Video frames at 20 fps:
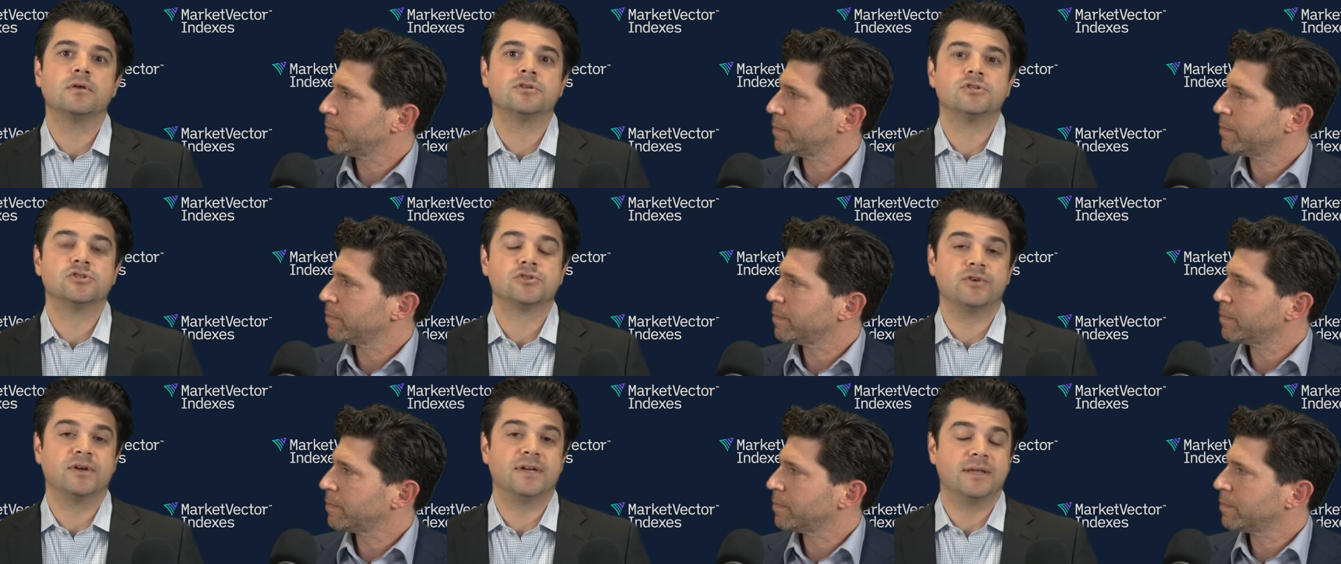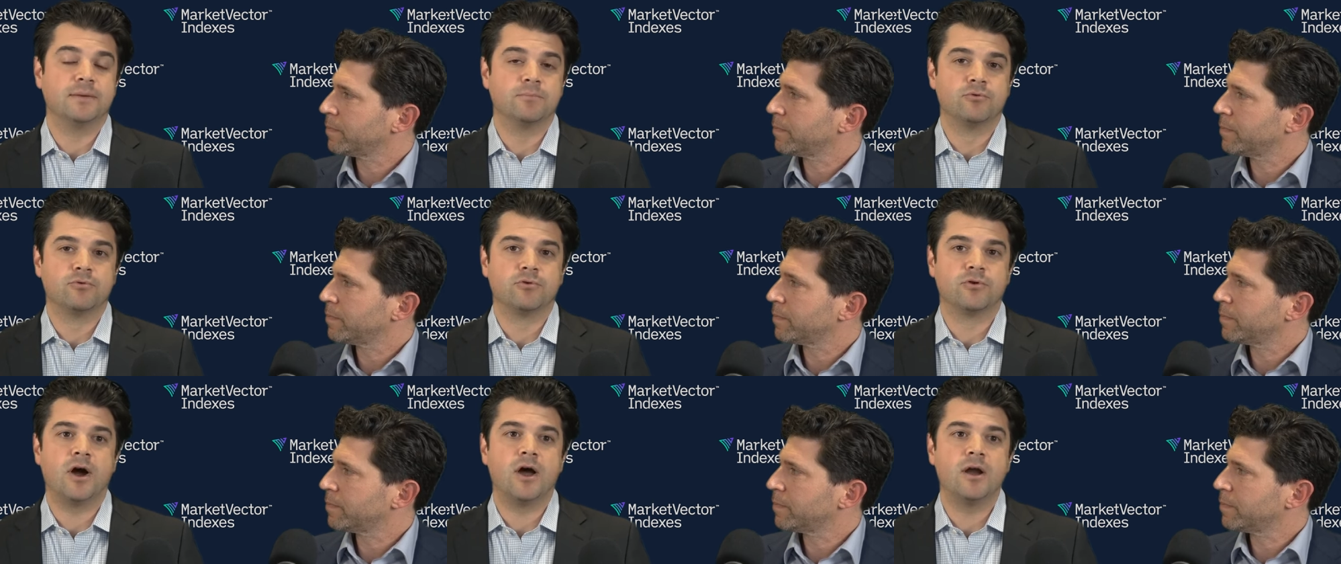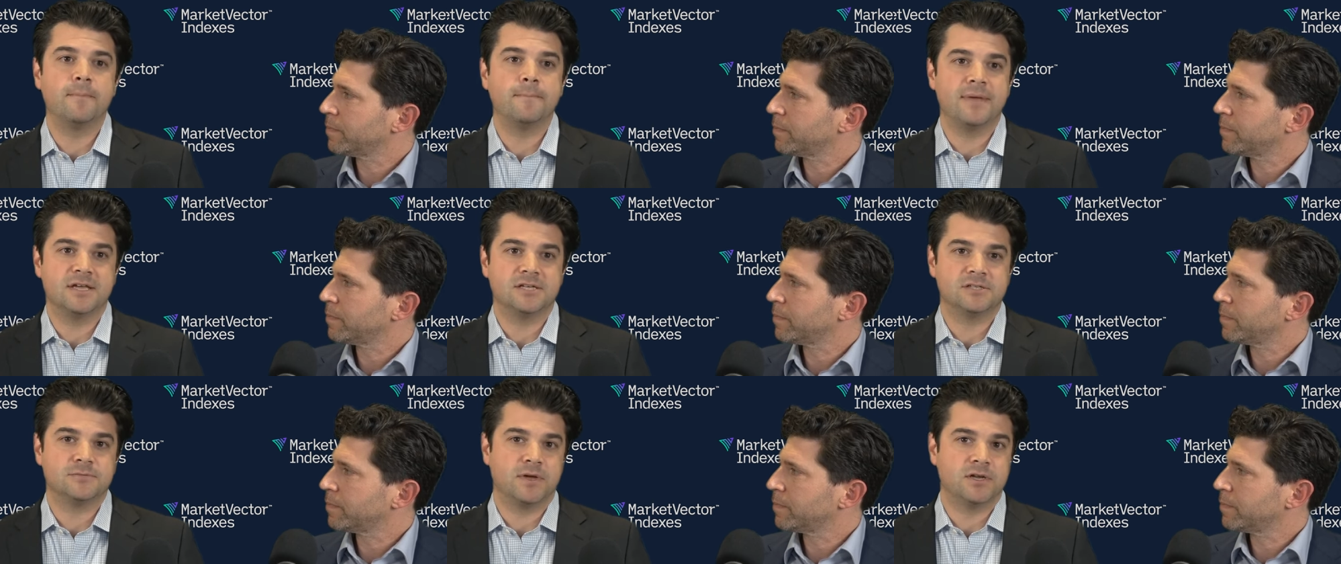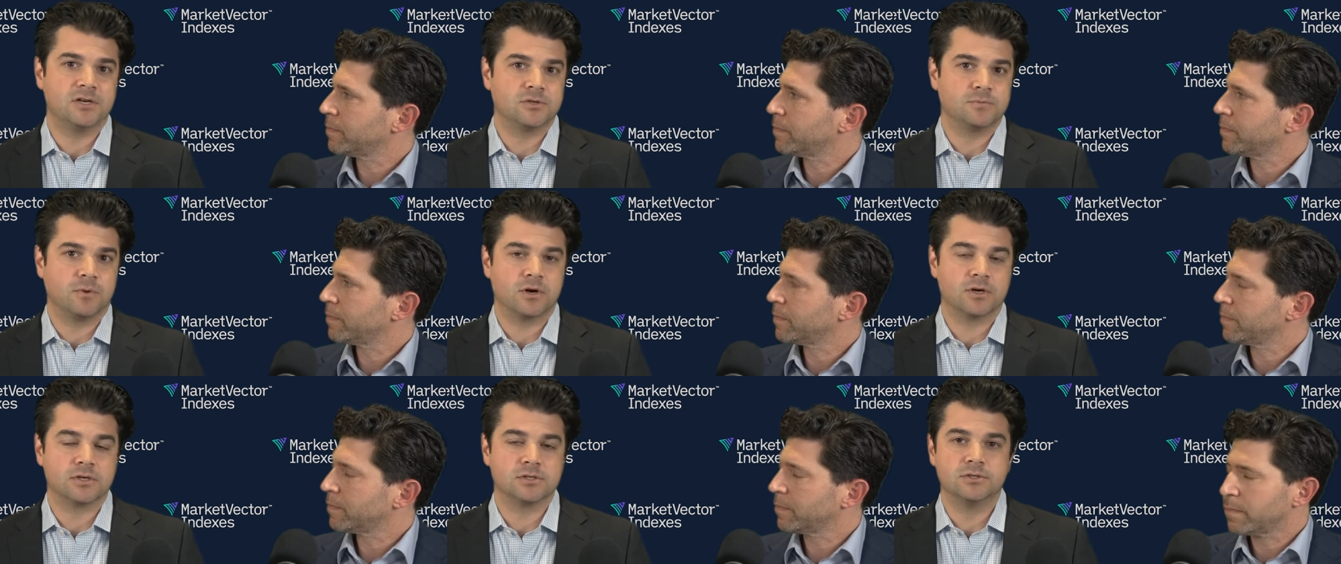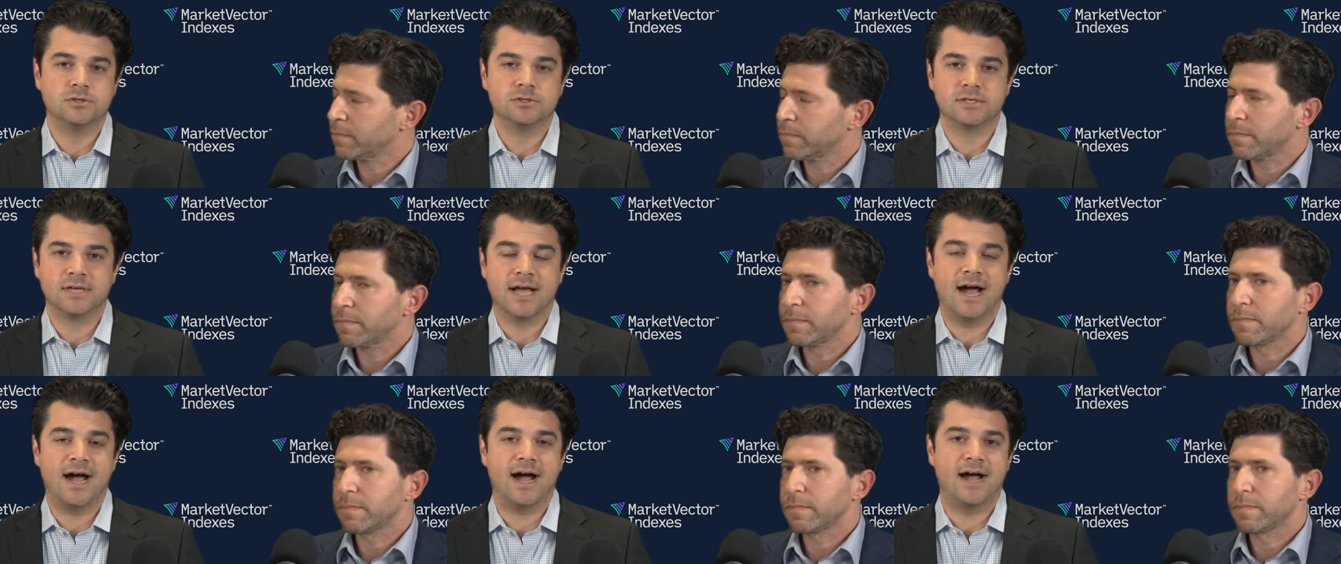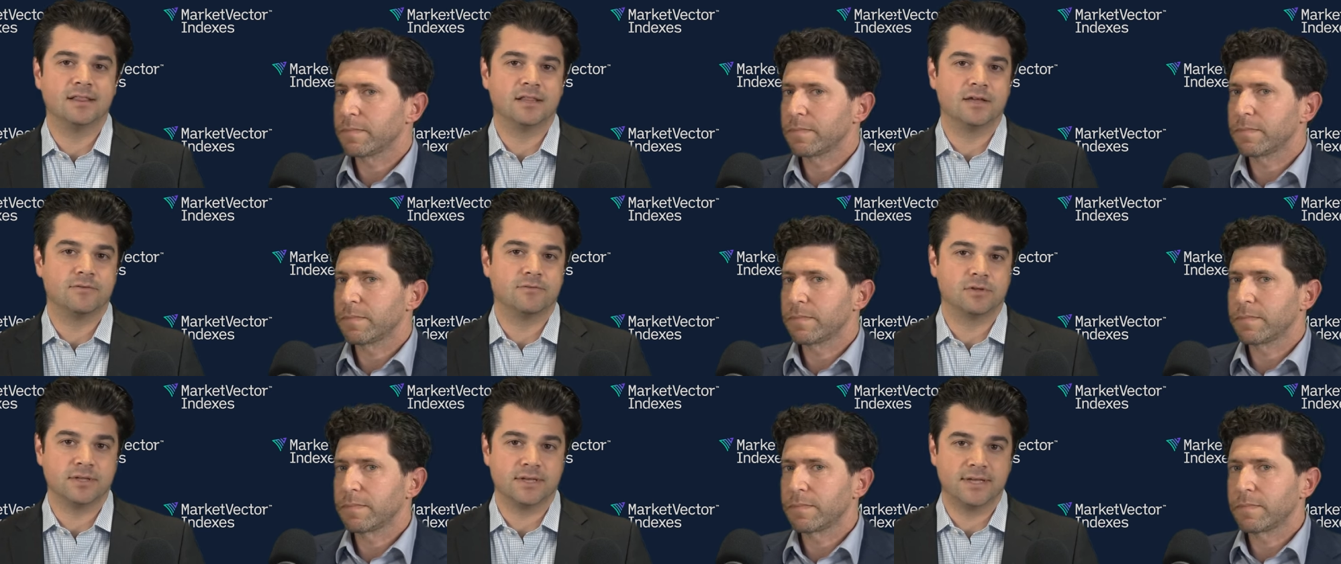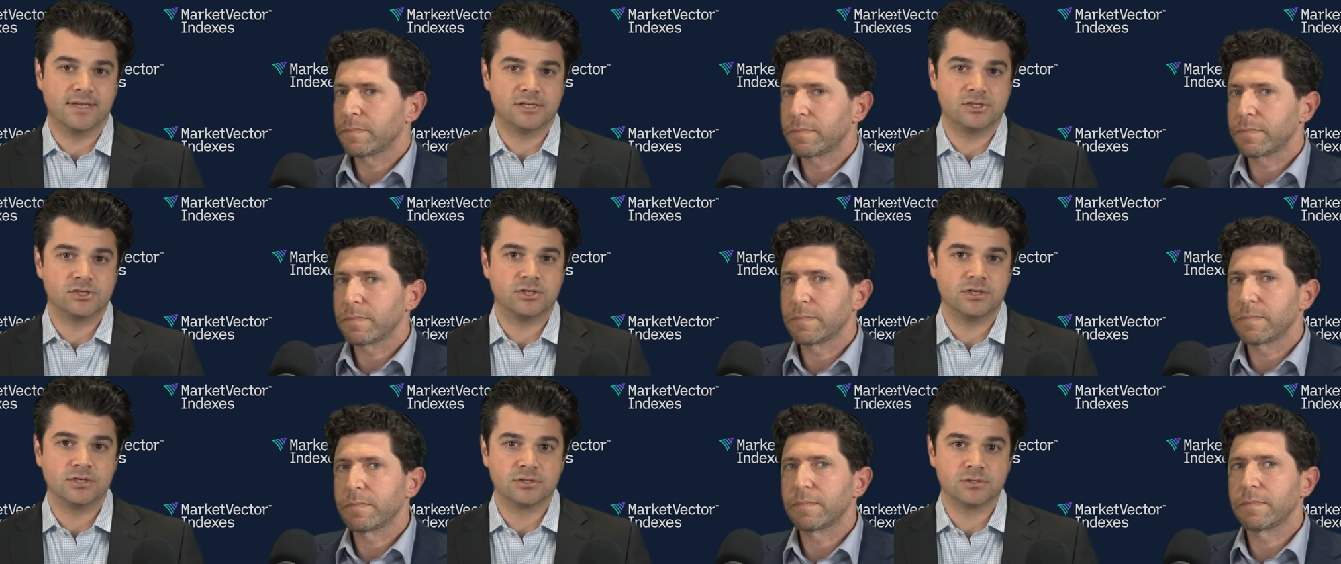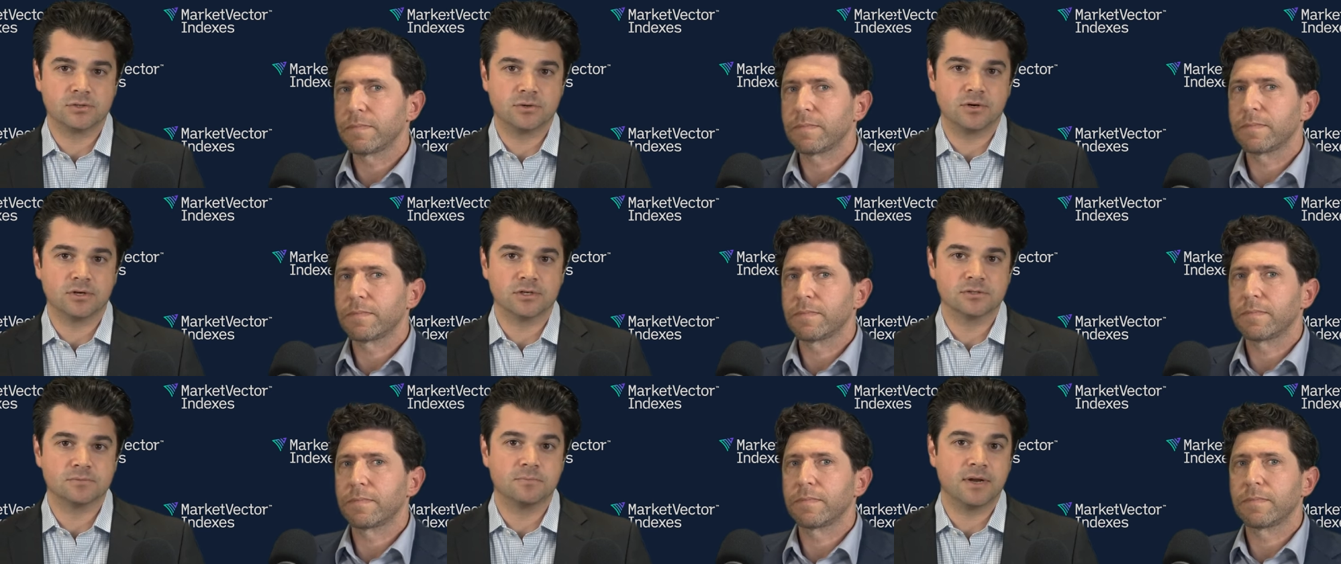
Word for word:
Speaker 1: screening broad-based benchmarks using high-level E S G scores.